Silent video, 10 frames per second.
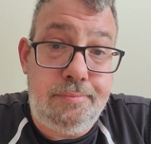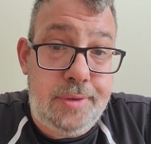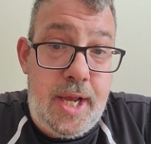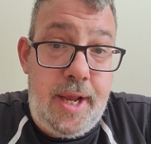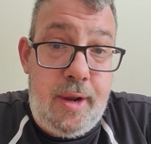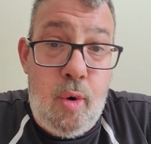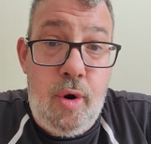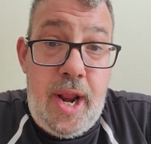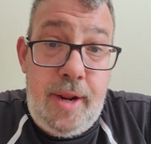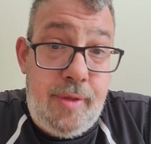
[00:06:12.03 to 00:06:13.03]
okay, or
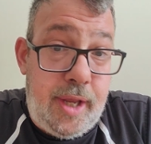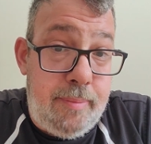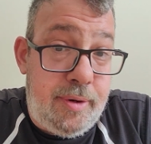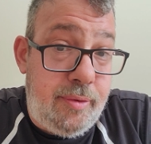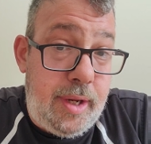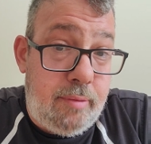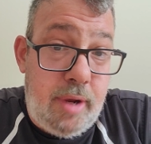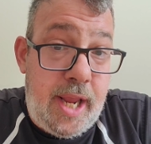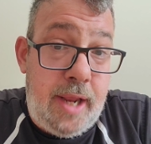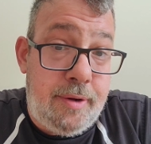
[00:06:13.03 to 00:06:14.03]
anything in between.
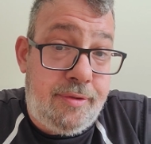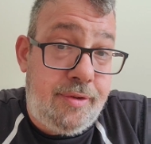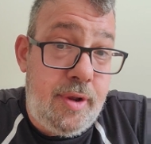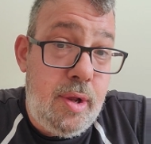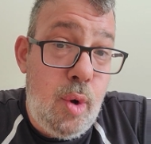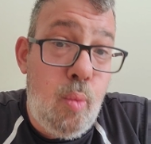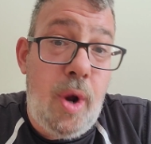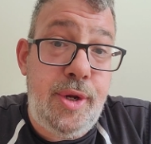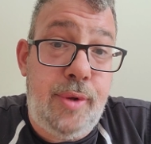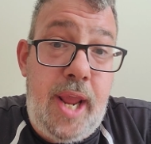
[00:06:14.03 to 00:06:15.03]
Again, it's
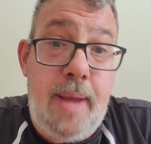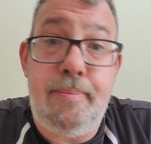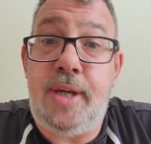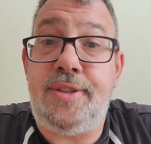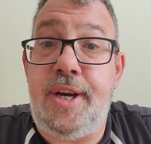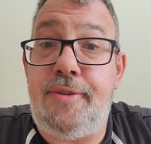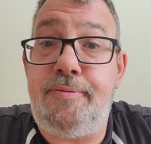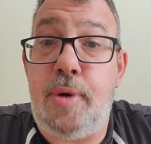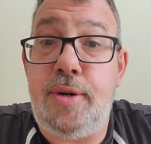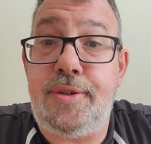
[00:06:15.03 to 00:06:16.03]
what you can't. Myself,
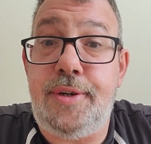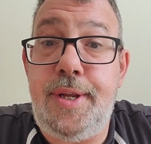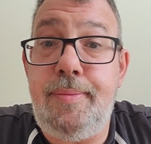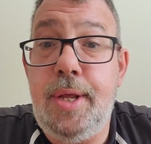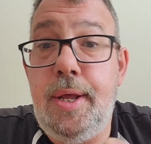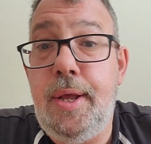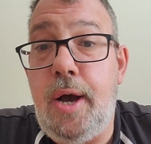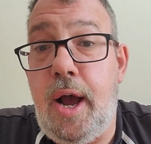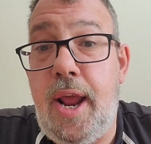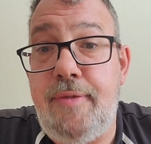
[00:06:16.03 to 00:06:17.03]
personally,
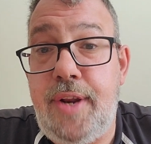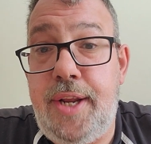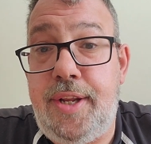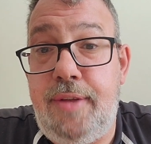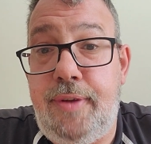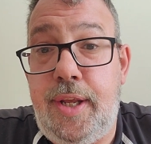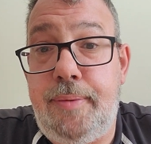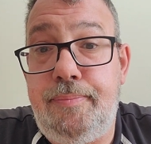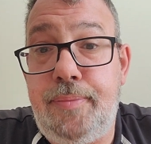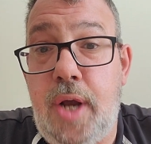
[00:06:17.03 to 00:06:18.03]
I have an ATV.
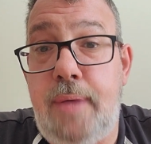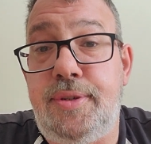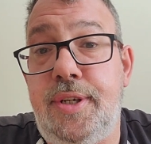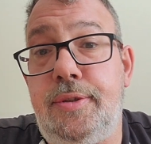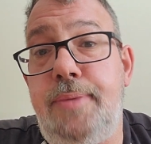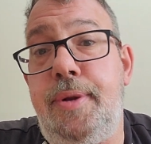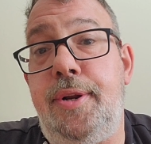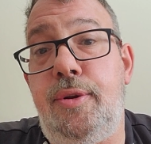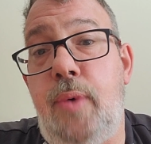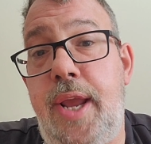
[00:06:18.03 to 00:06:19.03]
I'm still limited
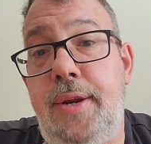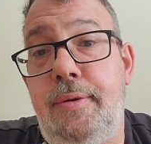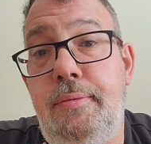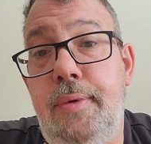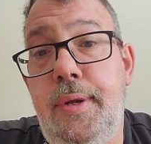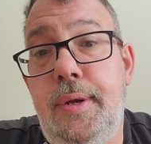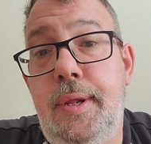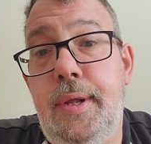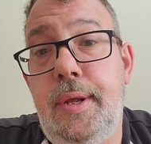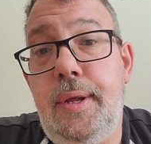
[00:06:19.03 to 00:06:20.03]
to weight.
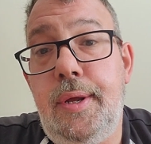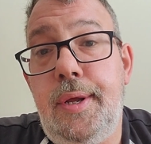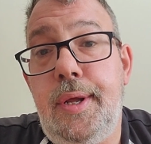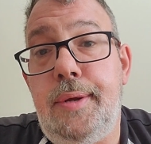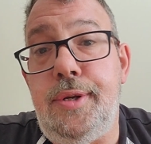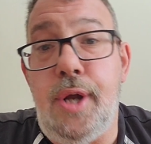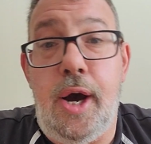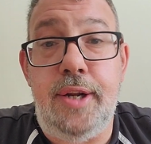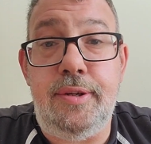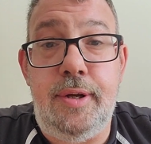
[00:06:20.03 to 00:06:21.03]

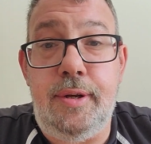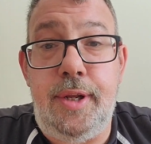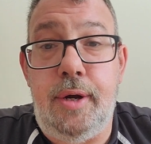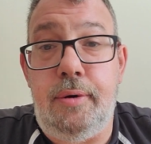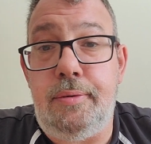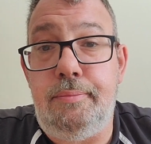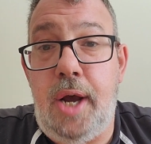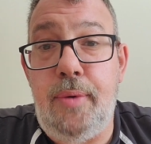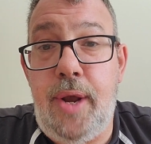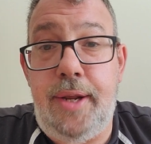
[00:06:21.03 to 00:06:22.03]
Not as,
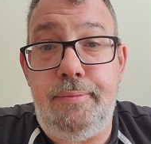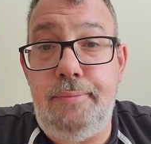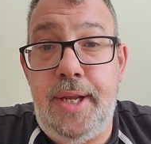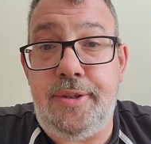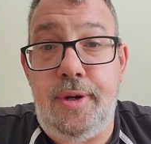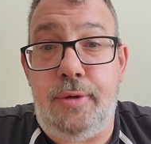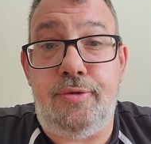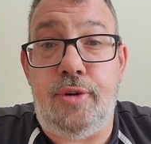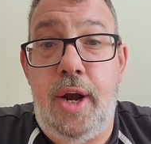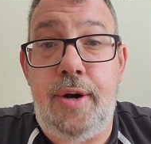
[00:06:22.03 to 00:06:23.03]
my weight makes an
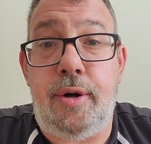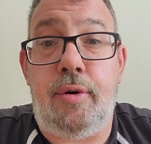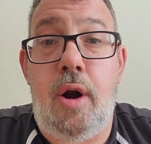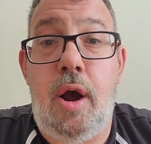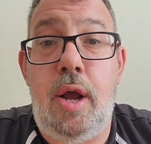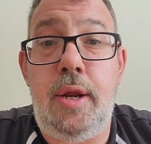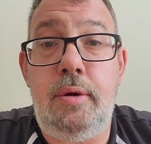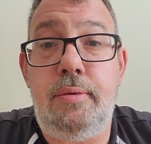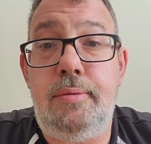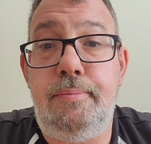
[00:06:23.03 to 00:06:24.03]
ultralighter cry,
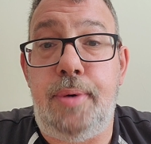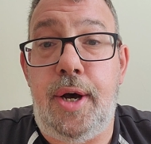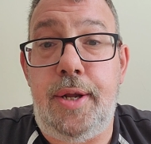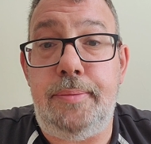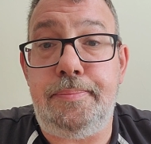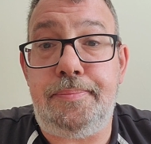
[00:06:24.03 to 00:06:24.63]
but